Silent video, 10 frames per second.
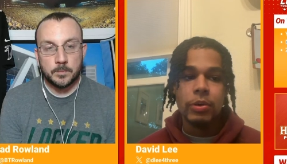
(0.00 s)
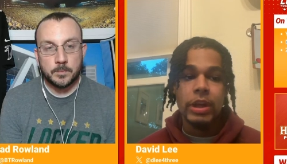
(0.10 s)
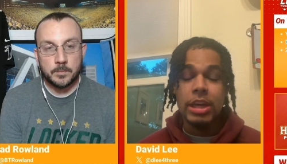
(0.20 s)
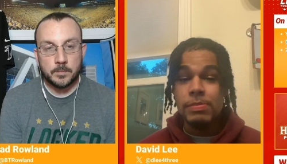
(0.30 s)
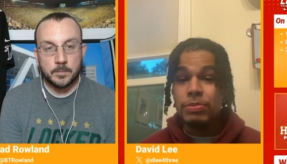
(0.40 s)

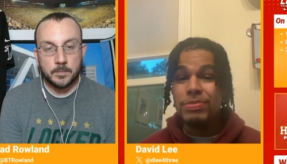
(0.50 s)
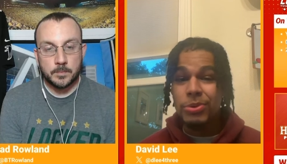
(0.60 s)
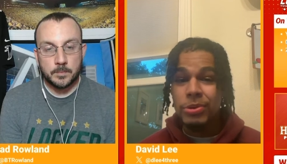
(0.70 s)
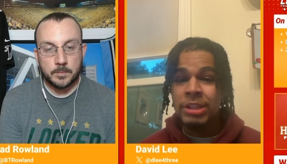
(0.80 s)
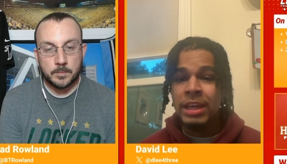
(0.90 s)
Speaker 1: him
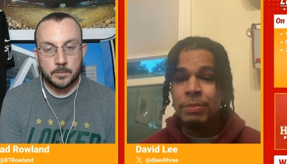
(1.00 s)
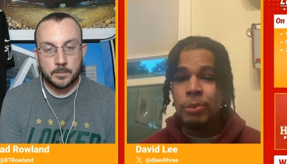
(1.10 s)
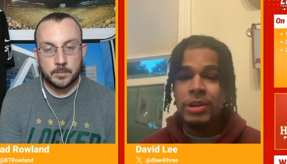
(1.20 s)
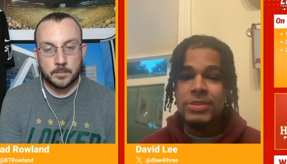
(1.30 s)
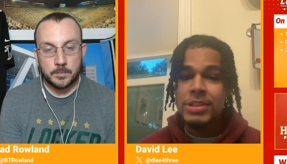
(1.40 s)
doing that
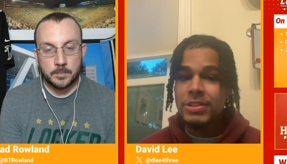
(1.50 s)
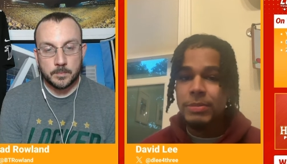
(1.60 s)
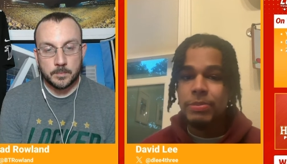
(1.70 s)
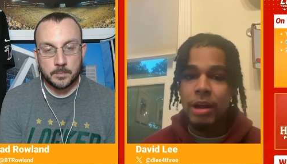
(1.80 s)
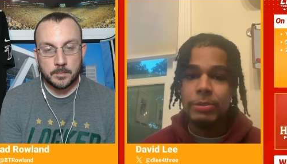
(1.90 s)
more consistently
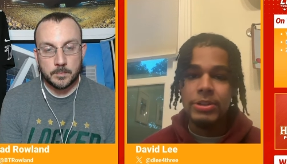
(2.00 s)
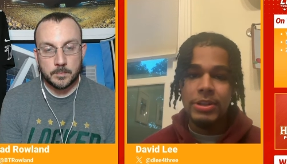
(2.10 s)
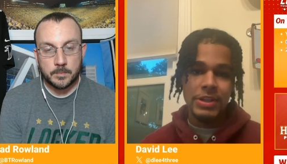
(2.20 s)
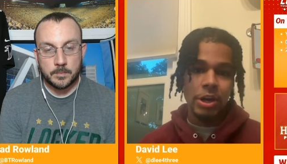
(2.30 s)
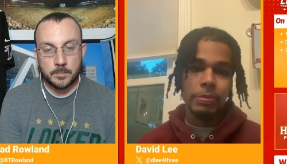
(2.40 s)
probably
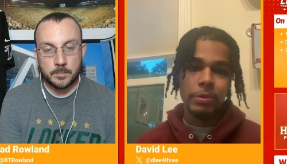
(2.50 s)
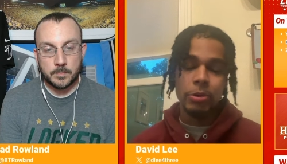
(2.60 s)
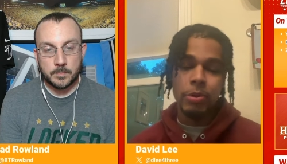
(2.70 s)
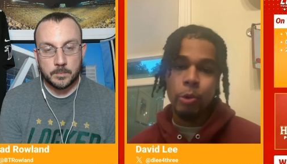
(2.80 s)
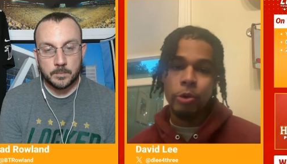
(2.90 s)
does help a
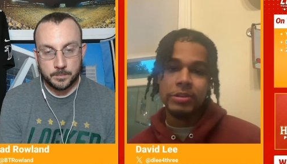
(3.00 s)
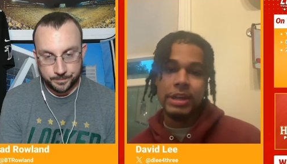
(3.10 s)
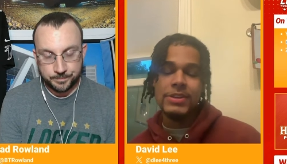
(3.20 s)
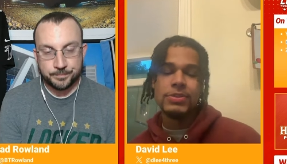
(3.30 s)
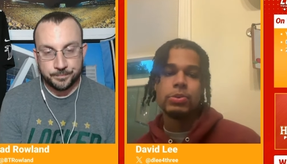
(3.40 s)
little bit more than
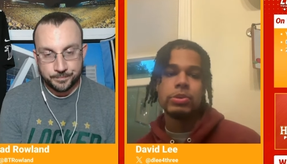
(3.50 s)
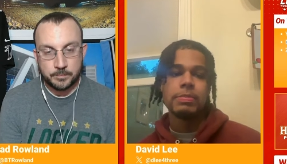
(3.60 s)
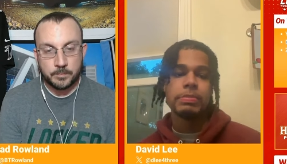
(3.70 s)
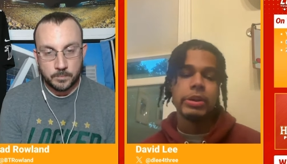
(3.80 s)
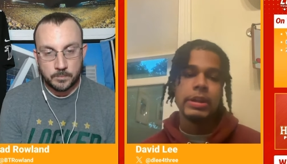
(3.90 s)
Dyson doing
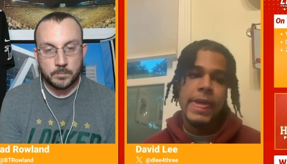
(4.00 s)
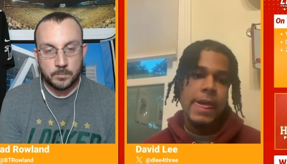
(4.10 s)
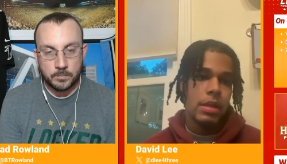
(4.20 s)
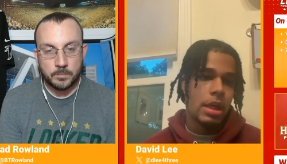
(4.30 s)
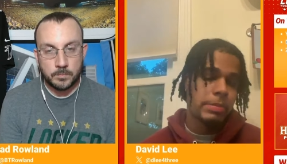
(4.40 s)
it. But
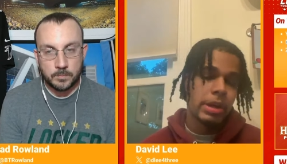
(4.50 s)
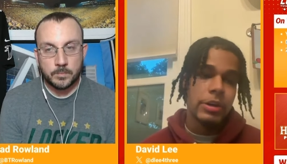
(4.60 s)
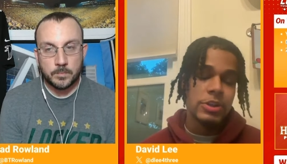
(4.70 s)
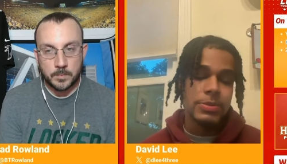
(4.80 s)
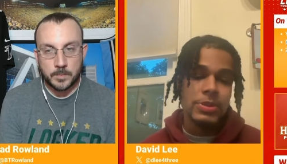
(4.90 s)
I mean,
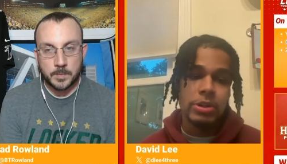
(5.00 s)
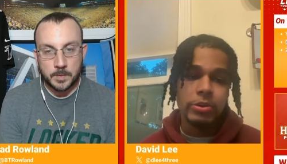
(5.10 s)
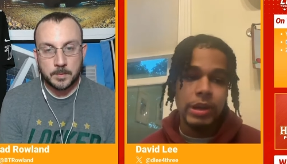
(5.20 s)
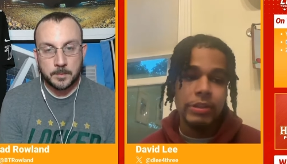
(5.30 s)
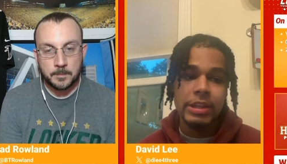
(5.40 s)
100%
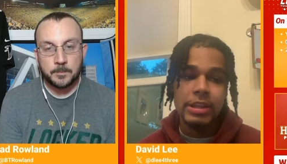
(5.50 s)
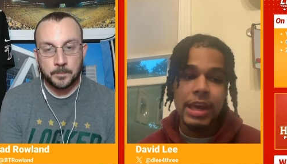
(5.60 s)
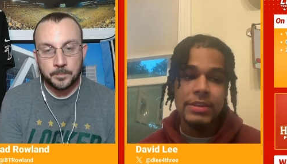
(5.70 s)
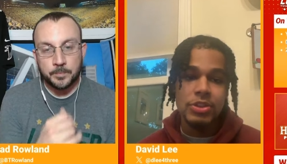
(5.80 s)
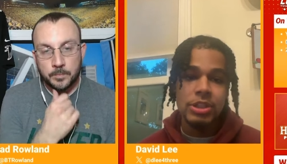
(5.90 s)
agree. I think he
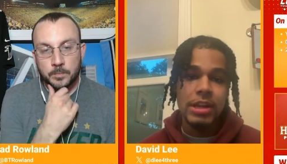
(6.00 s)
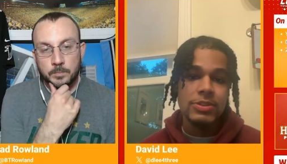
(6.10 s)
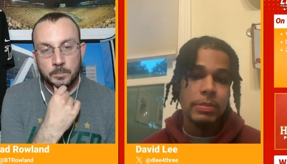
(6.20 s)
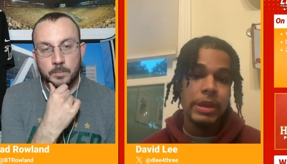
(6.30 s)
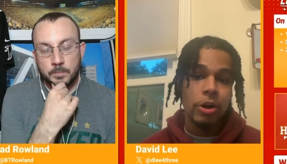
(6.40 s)
has a chance
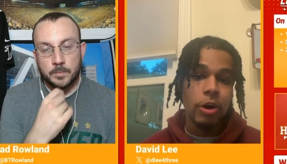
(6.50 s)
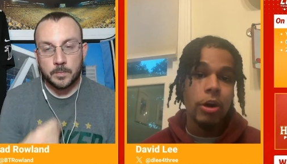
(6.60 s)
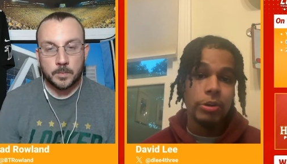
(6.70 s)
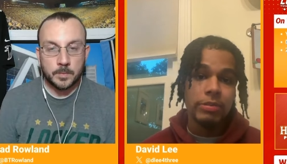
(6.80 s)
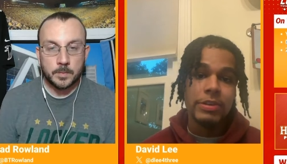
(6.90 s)
to make all,
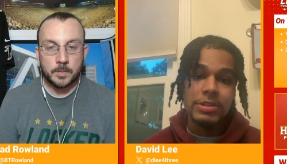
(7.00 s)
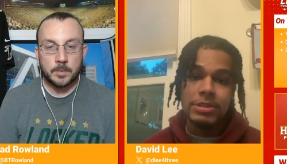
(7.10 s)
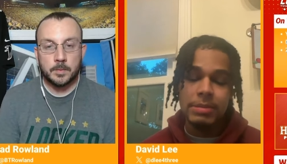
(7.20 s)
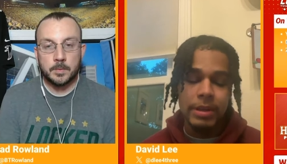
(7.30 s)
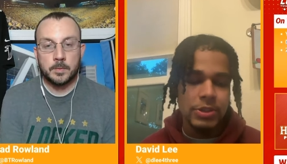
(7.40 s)
all defensive
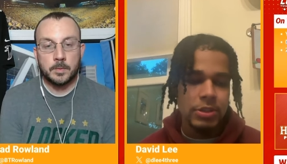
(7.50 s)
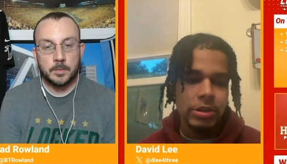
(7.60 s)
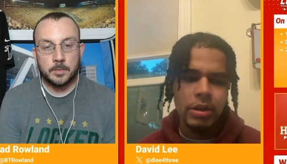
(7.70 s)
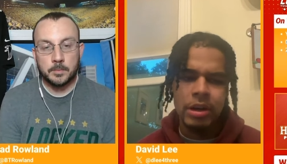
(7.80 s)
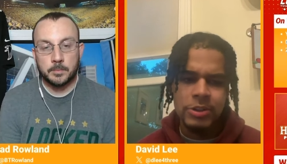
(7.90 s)
team next
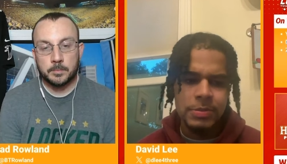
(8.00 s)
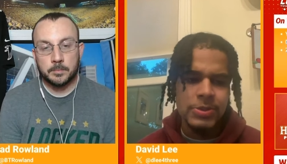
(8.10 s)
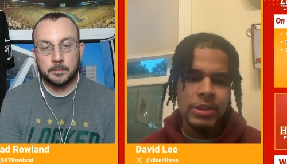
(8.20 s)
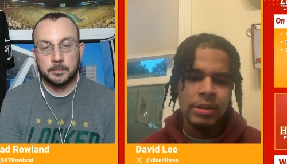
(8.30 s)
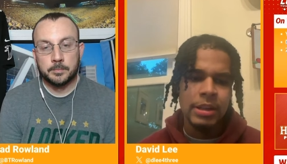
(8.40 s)
year,
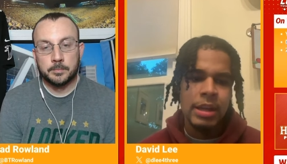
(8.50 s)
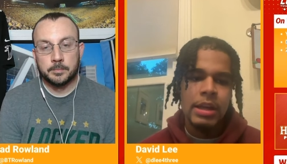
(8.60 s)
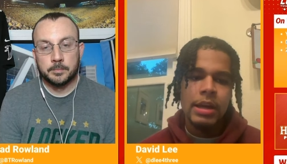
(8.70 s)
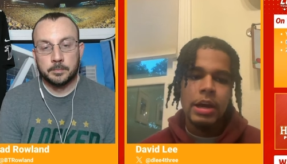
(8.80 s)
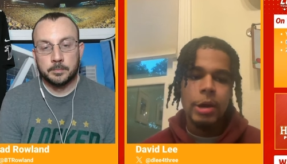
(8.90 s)
100%.
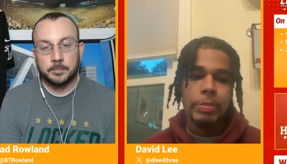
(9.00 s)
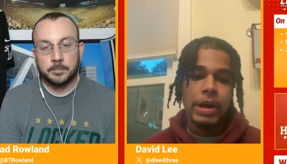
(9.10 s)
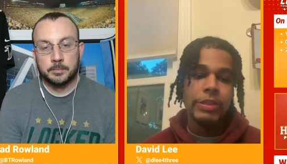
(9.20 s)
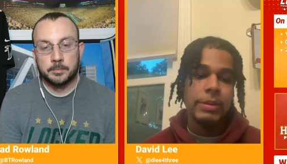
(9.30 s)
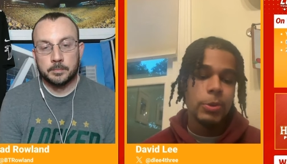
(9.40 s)
Um, but
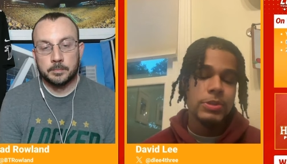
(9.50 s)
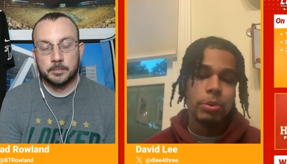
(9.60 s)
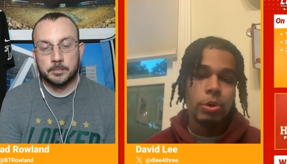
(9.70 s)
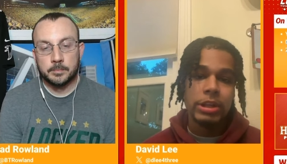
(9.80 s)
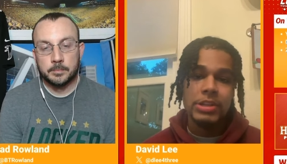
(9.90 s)
I think most
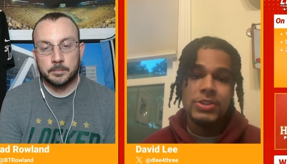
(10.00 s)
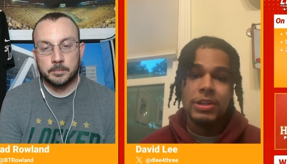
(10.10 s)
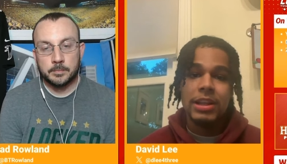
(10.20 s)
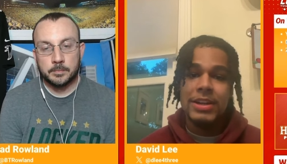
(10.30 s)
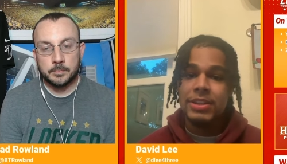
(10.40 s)
importantly, he just
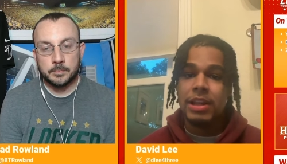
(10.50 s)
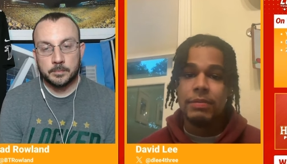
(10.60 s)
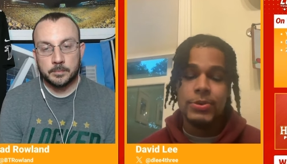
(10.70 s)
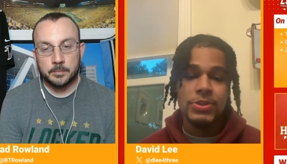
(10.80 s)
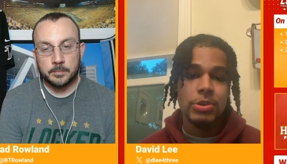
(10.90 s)
unlocks a lot of
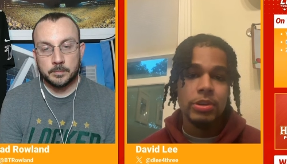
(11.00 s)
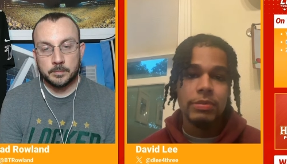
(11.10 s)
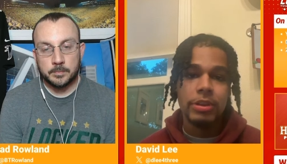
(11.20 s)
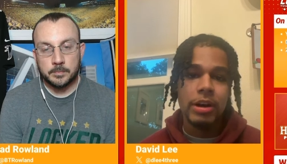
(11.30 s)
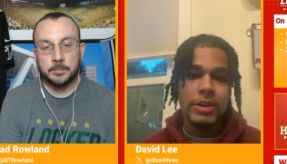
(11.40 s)
versatility
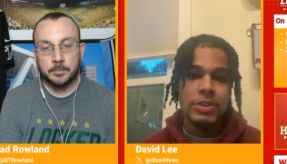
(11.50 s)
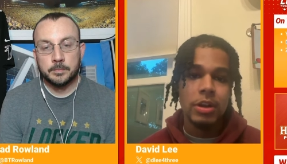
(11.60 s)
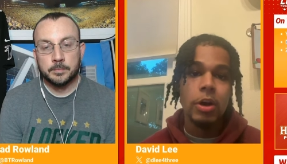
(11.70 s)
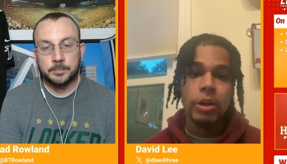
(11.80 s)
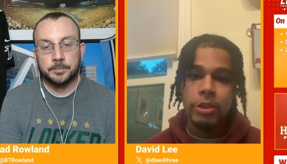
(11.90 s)
for the Hawks and
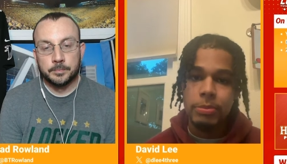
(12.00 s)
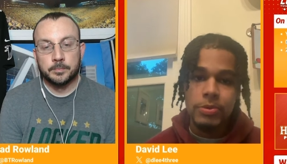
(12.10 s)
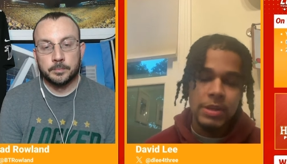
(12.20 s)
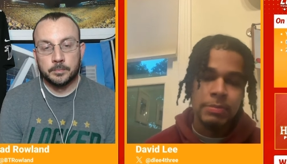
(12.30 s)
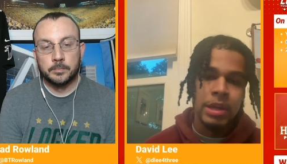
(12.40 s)
all the other
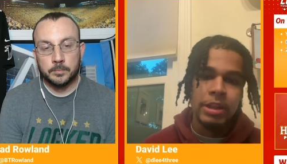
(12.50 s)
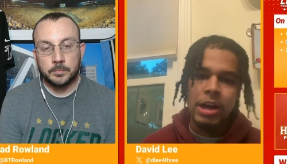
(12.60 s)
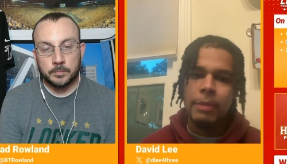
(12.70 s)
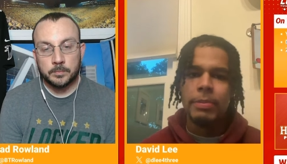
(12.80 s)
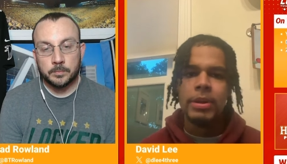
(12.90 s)
moves they've made to
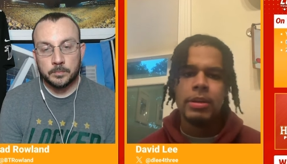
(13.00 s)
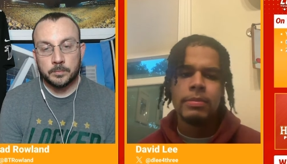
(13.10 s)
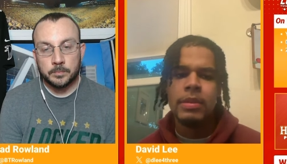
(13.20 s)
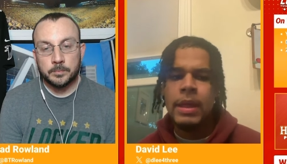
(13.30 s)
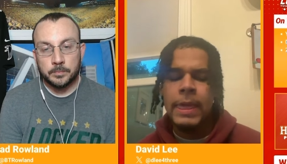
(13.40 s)
complement it.
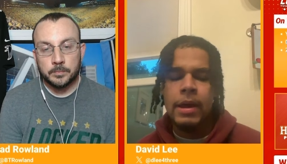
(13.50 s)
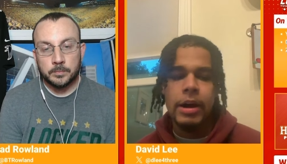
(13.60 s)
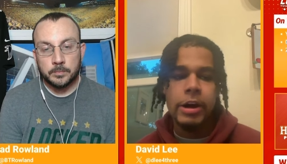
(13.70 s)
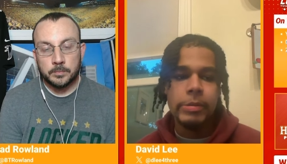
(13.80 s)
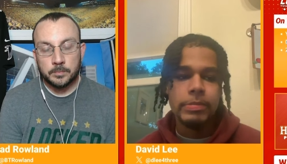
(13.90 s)

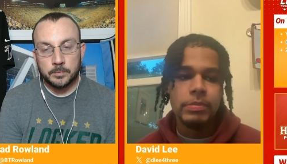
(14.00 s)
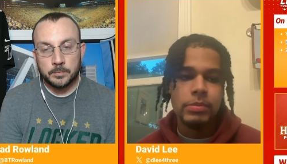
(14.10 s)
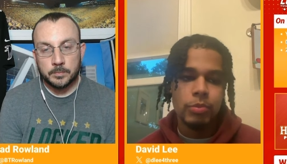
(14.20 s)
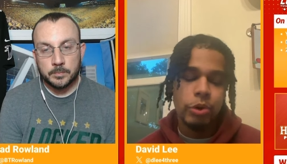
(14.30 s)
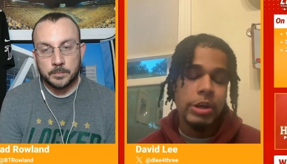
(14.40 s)
Um,
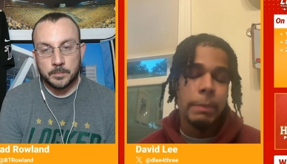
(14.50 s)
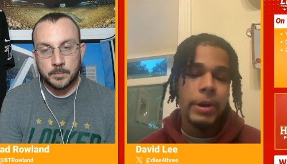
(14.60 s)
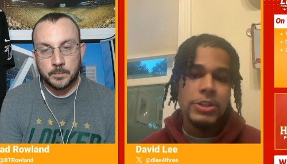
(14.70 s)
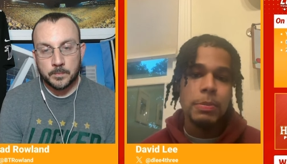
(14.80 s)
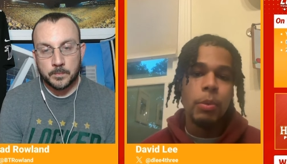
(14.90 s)
we're in a
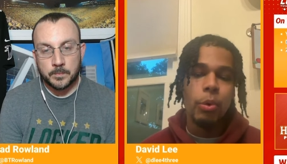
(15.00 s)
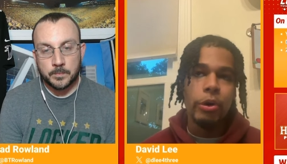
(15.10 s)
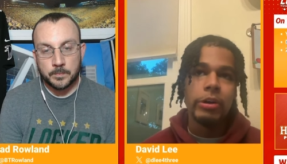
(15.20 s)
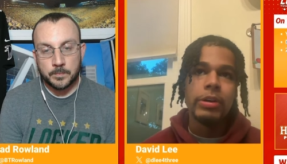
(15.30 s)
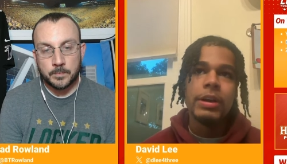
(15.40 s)
much
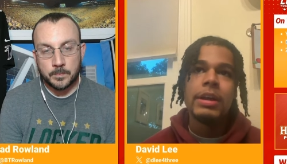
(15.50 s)
more